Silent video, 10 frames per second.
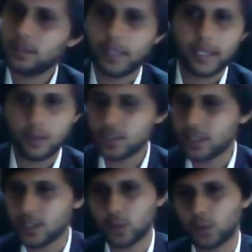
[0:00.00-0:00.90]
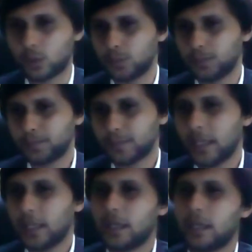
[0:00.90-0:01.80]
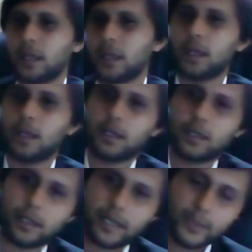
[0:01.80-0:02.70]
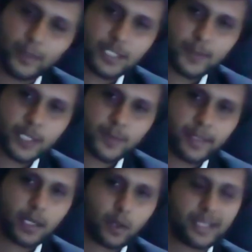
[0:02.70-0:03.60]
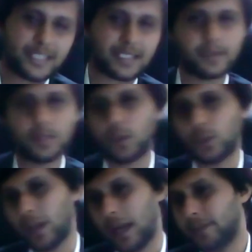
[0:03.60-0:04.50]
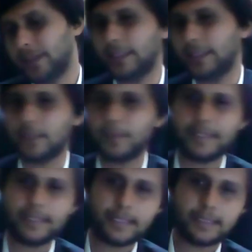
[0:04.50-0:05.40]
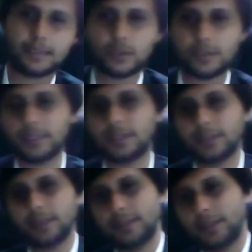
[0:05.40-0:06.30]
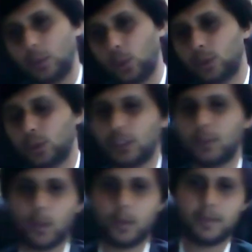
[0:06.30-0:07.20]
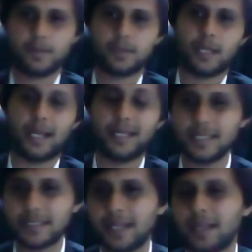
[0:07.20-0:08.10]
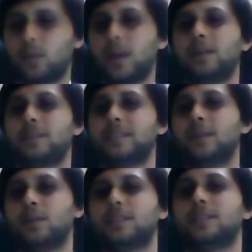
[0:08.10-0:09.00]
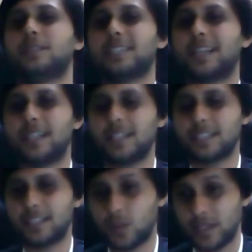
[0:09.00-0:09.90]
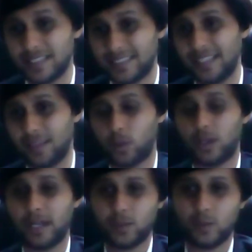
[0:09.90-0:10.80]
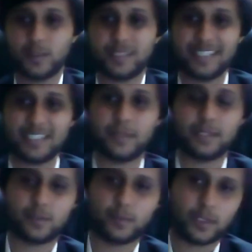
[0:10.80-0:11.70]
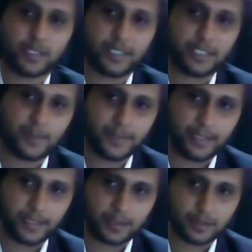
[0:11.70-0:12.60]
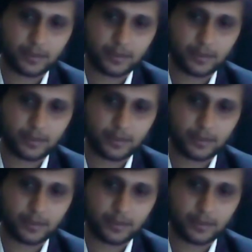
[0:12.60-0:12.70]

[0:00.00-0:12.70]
Accounts, just go through. Advanced management accounting is something what you have in intermediate. So just go through the problems. Understand what I said was, just understand what is there. What I told for 6 months for intermediate.